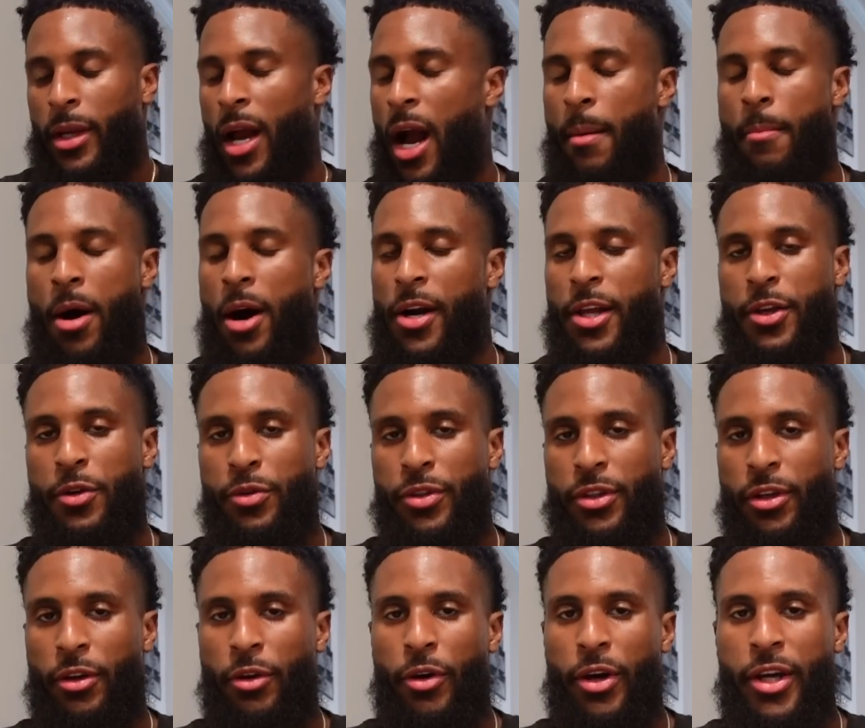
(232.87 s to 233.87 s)
I'm already used
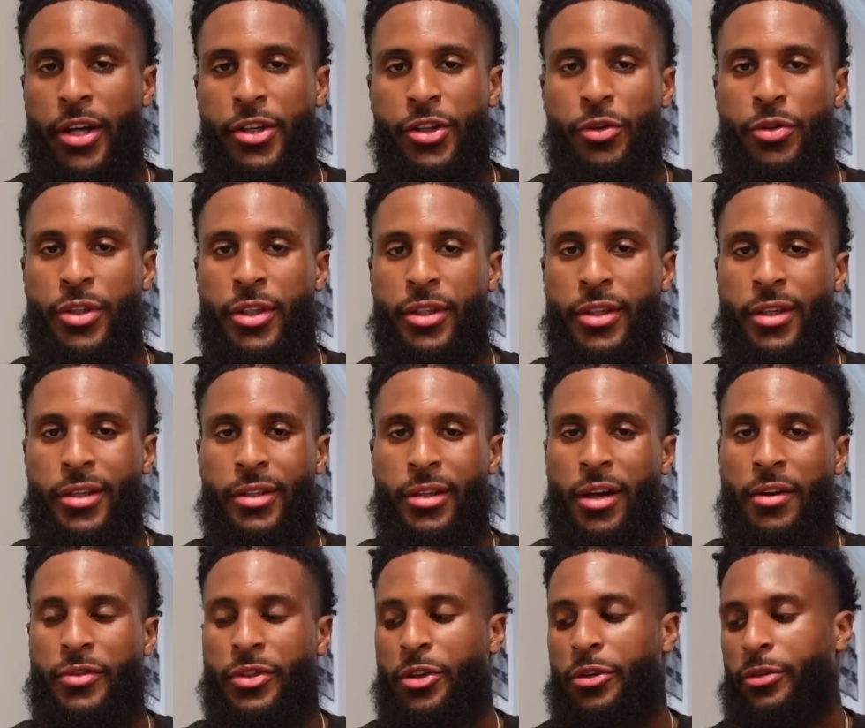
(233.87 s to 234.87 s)
to green juices and
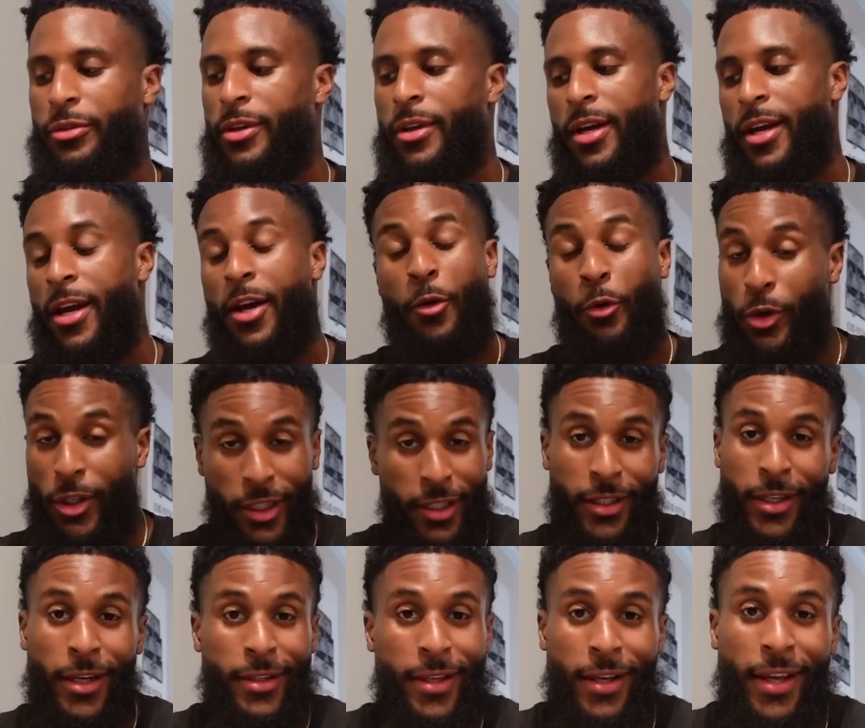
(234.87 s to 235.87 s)
stuff, so really
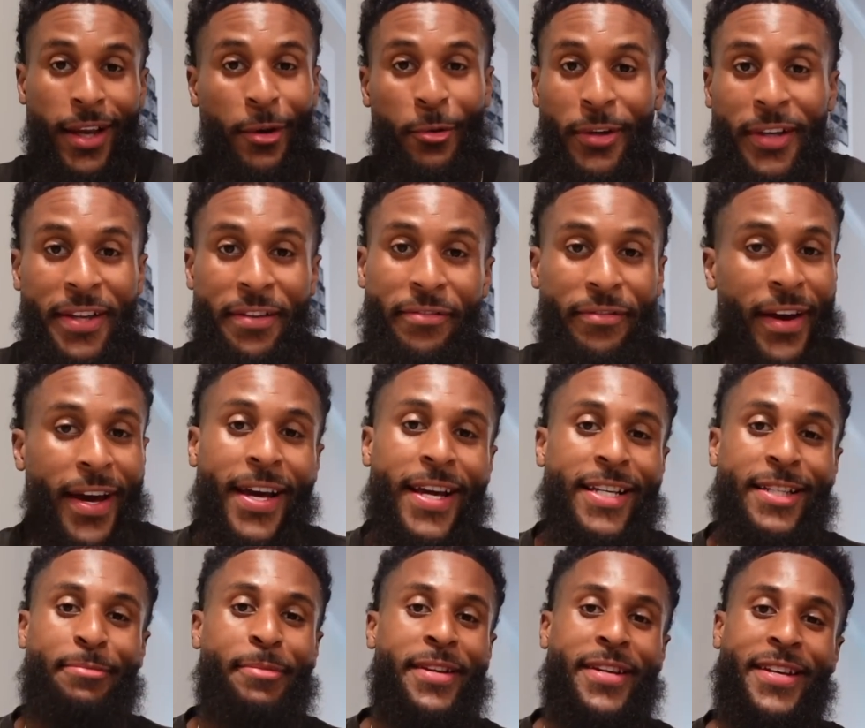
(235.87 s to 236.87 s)
nothing can really
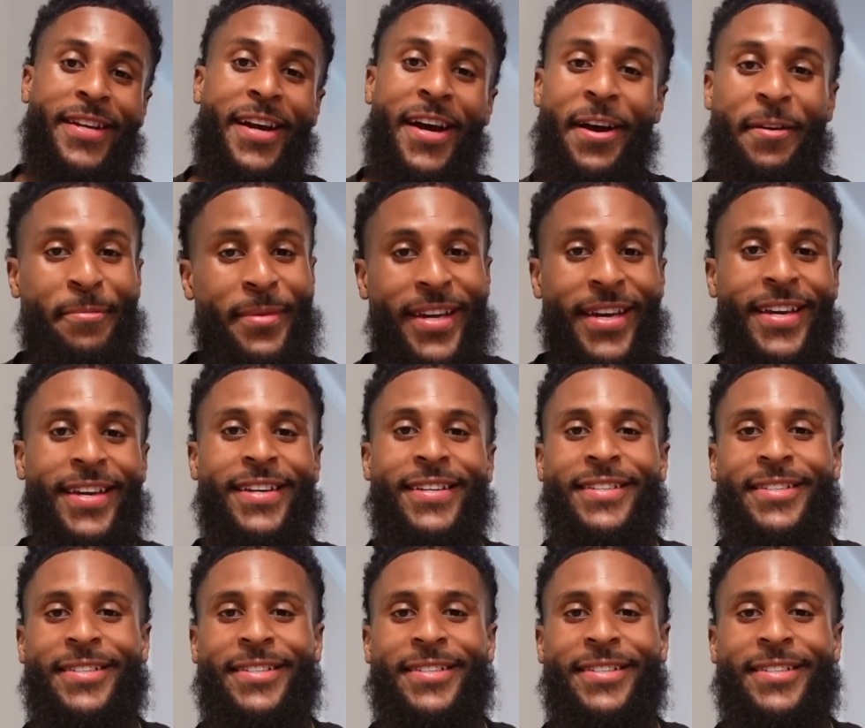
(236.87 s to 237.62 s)
phase me, you know what I mean?